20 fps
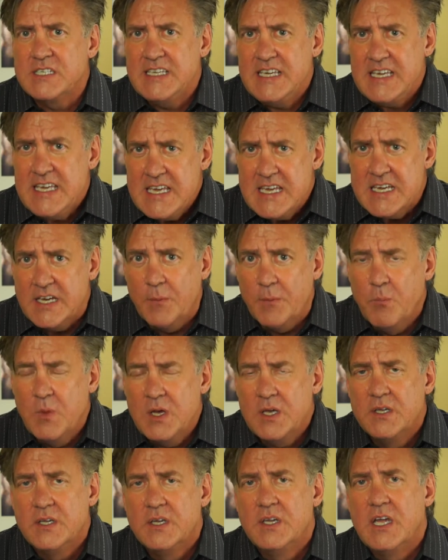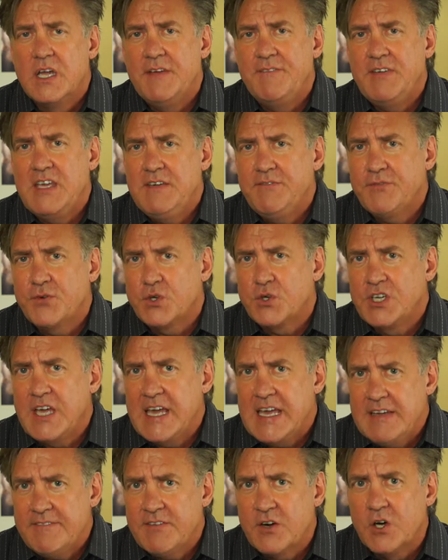To him, if he
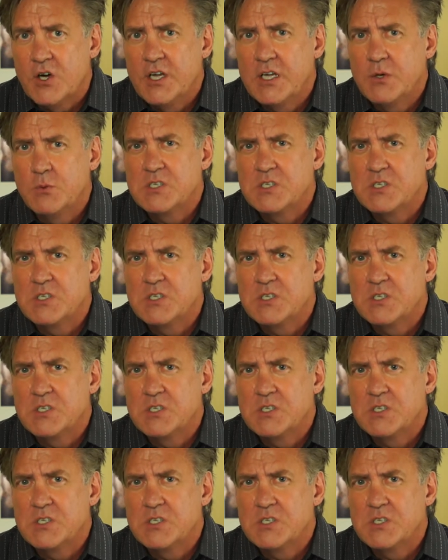forgave her,